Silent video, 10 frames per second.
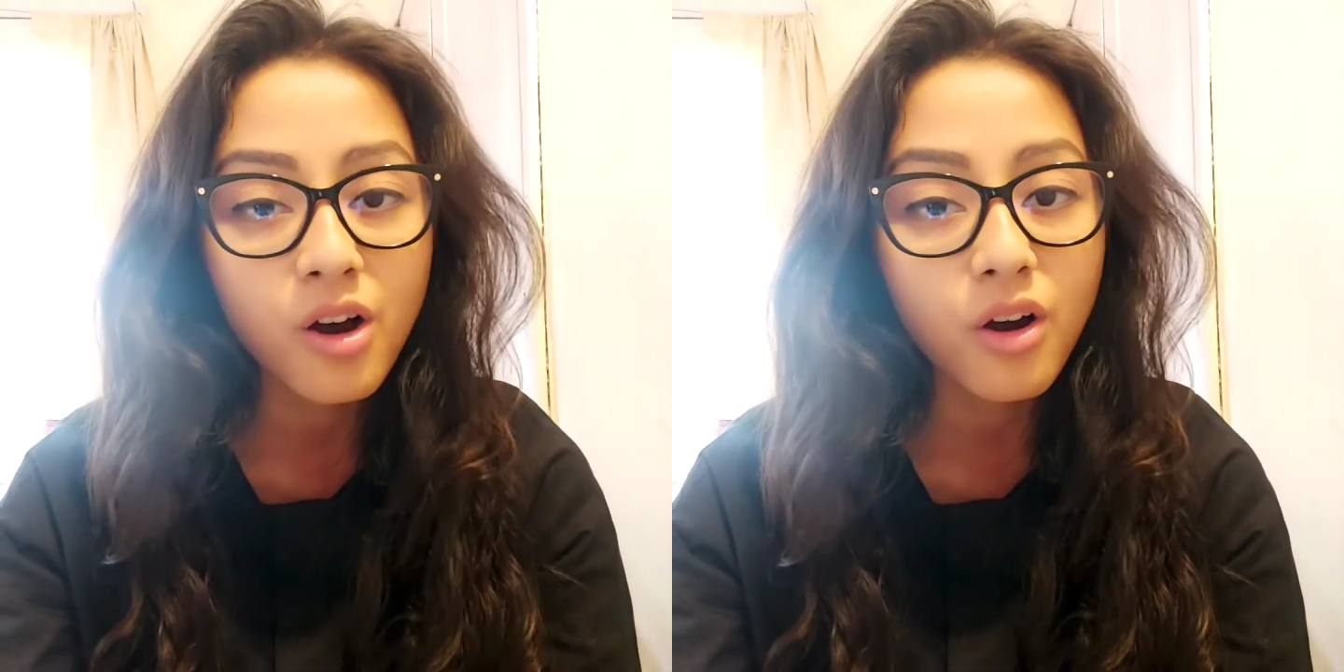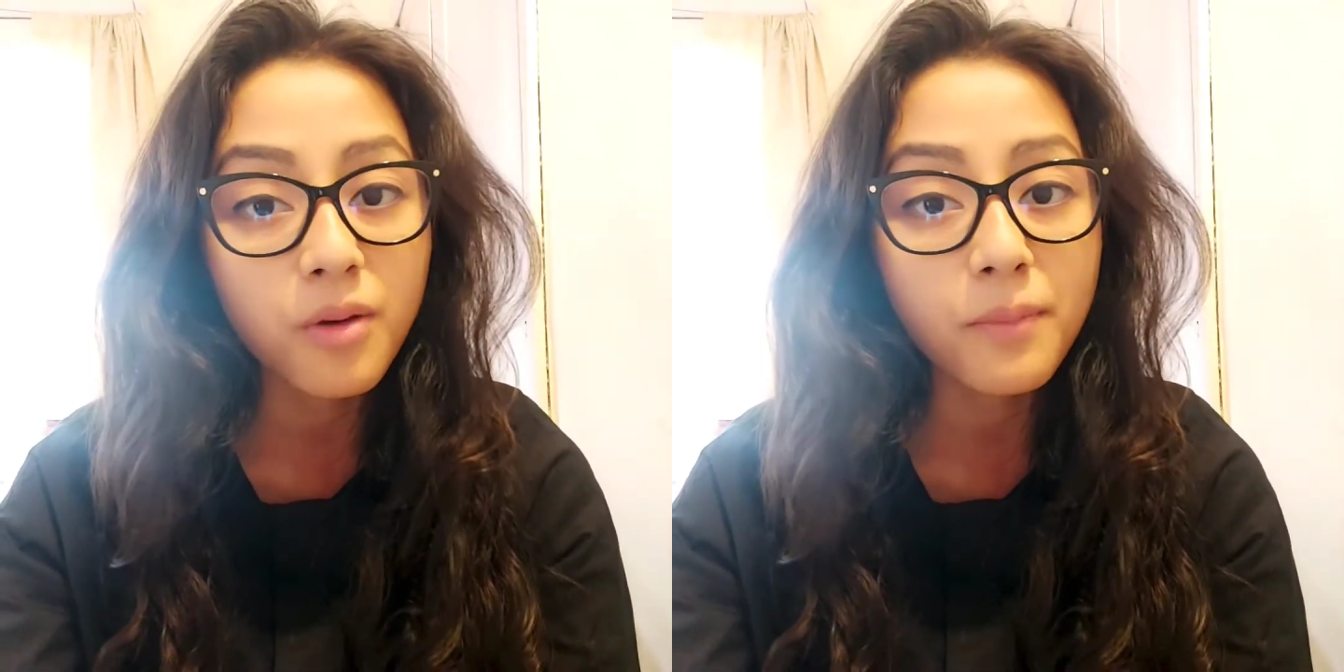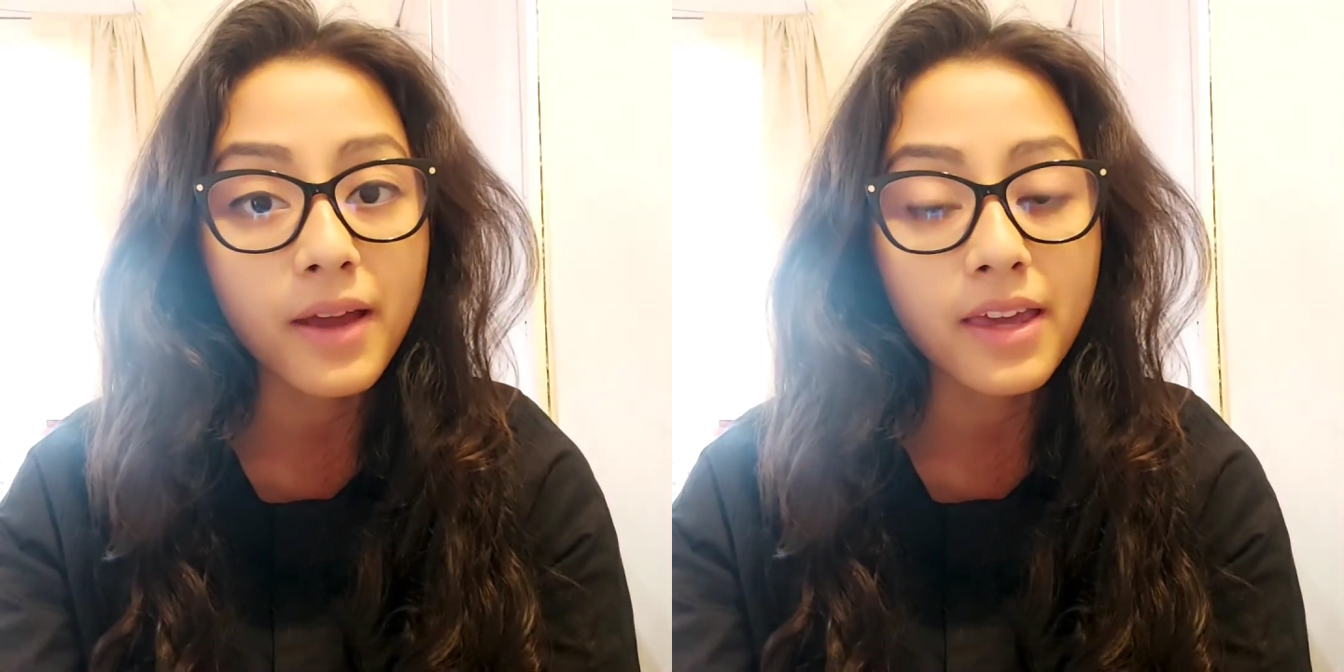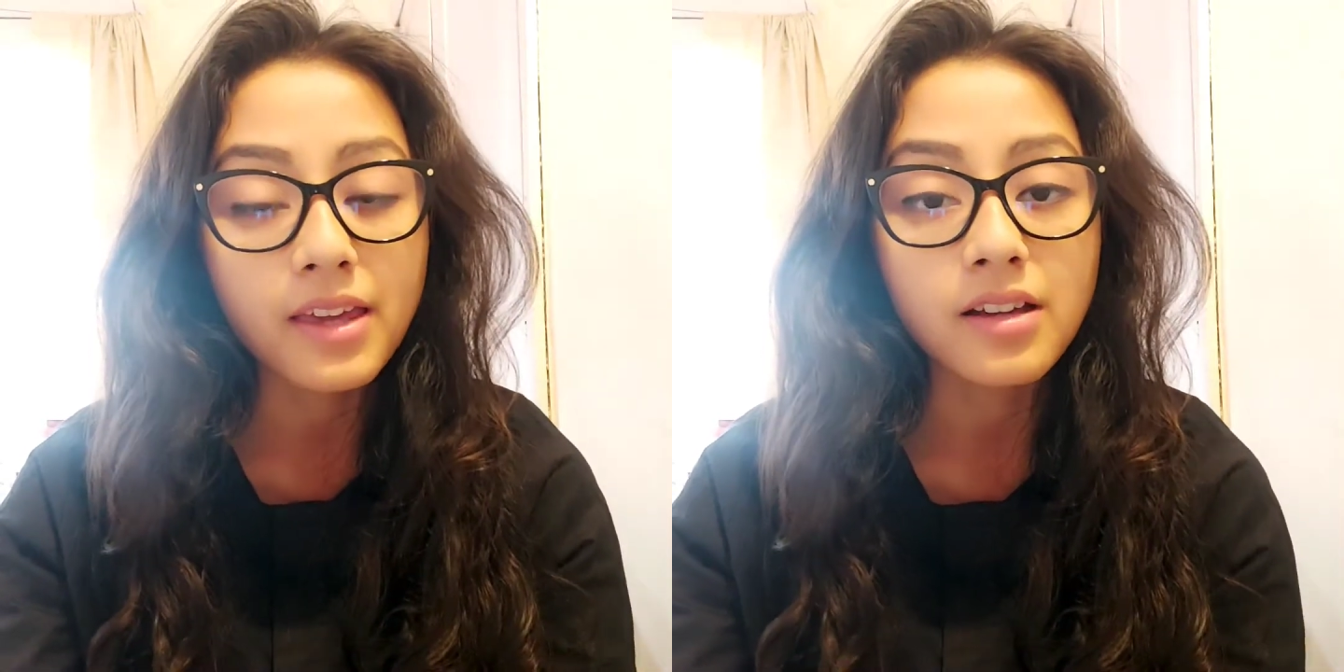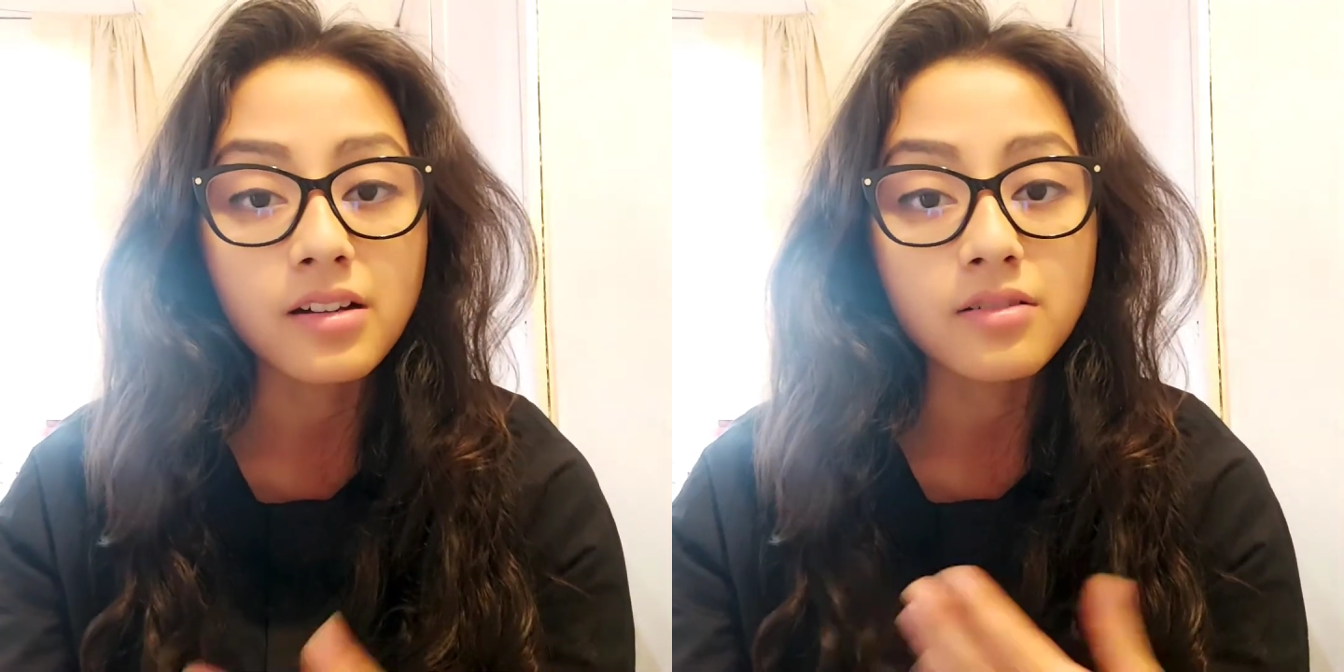or
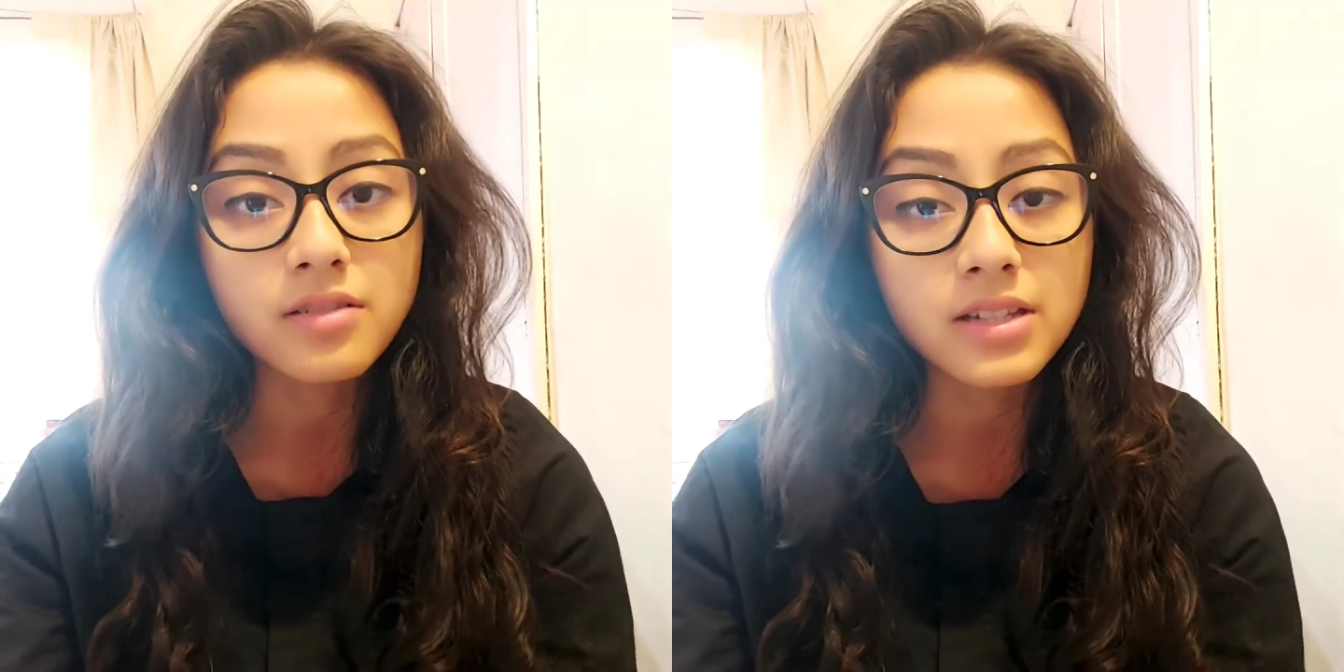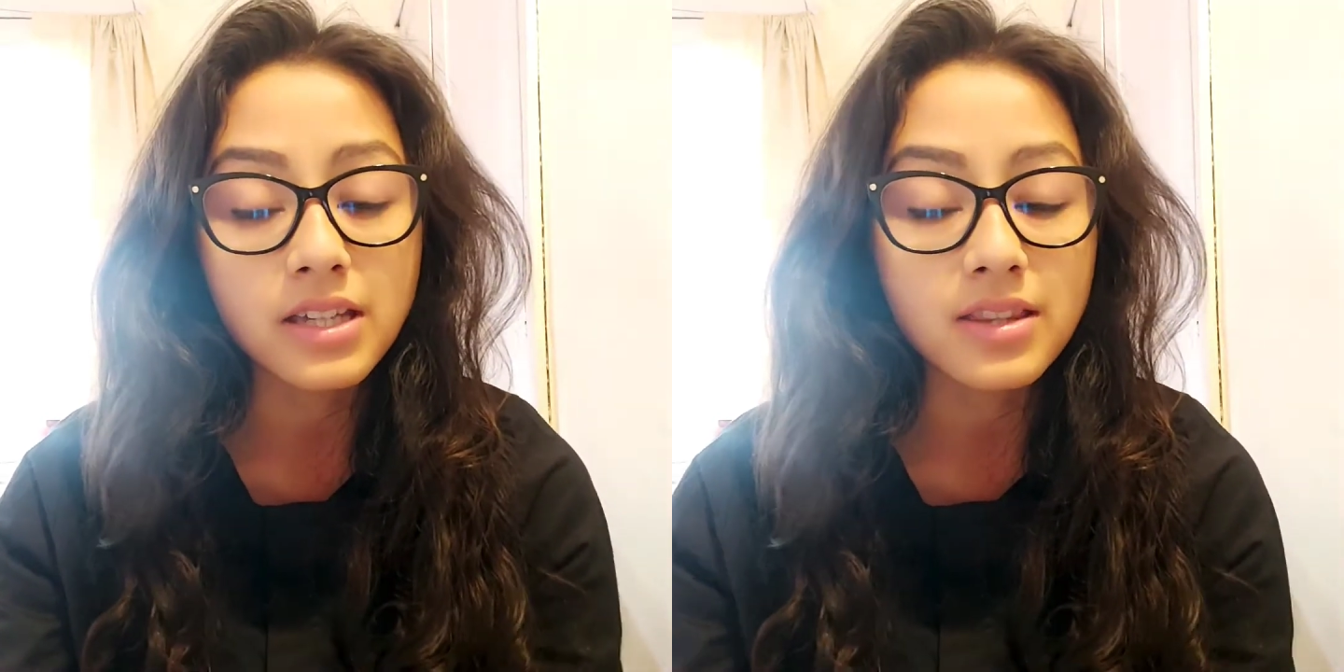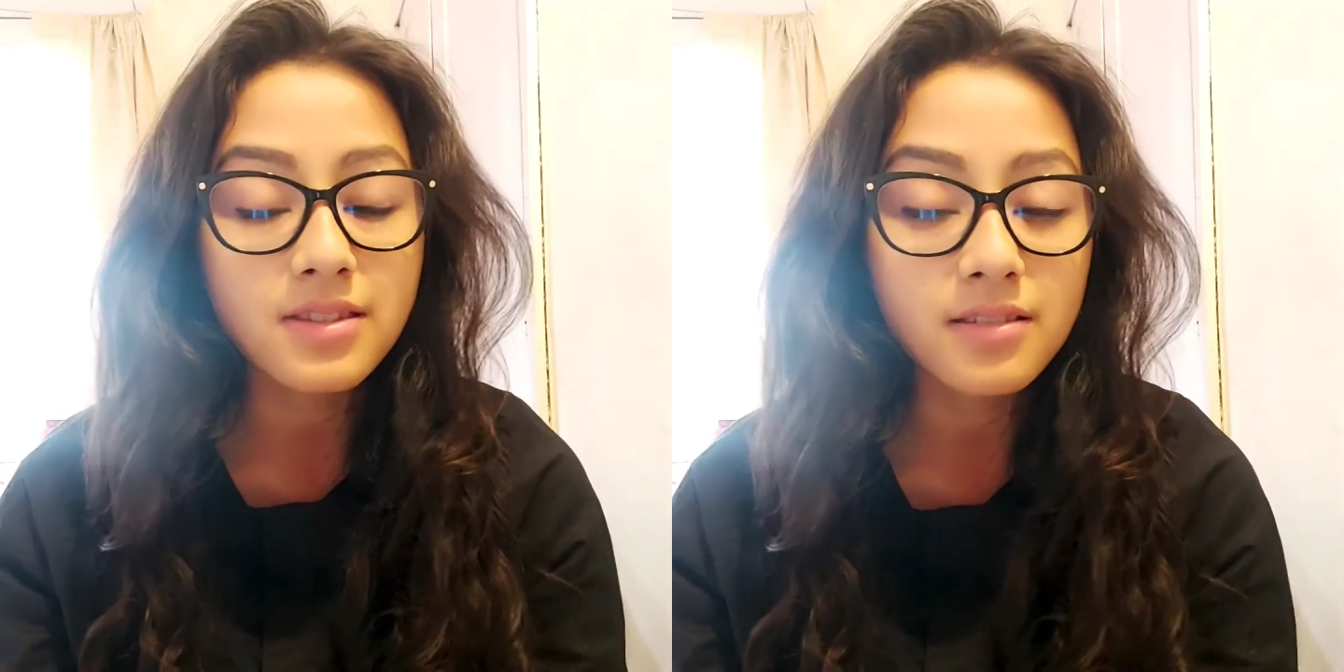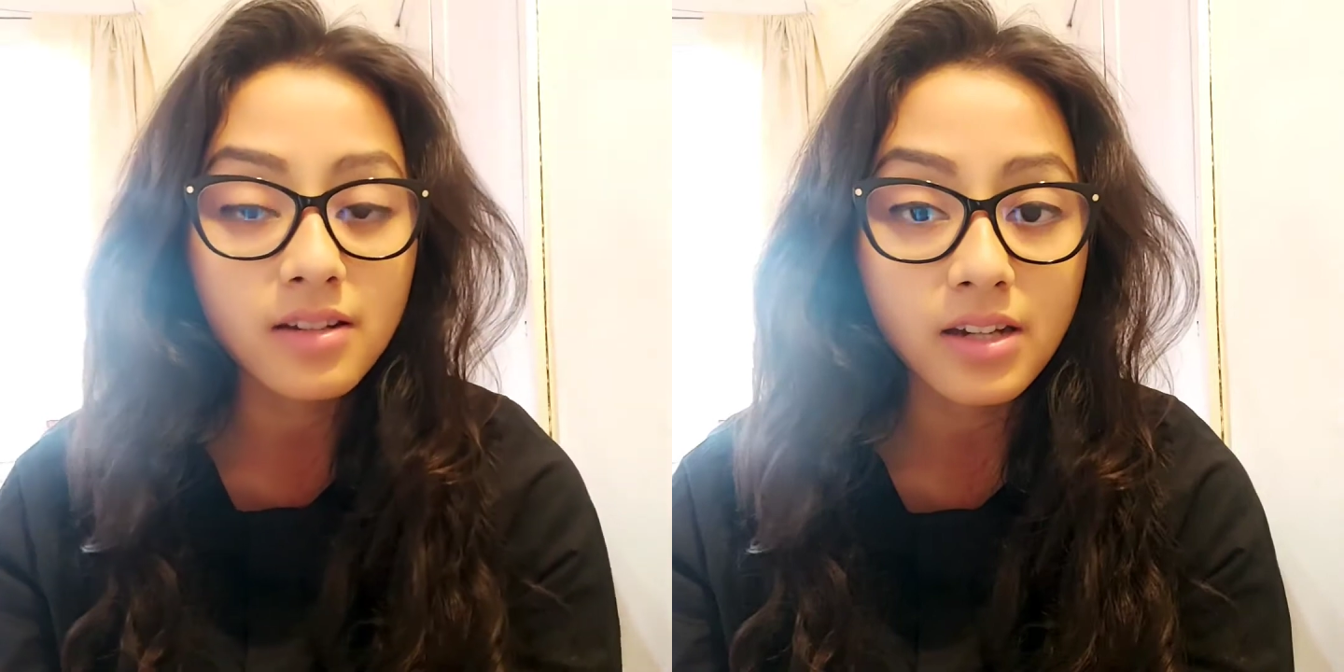my routines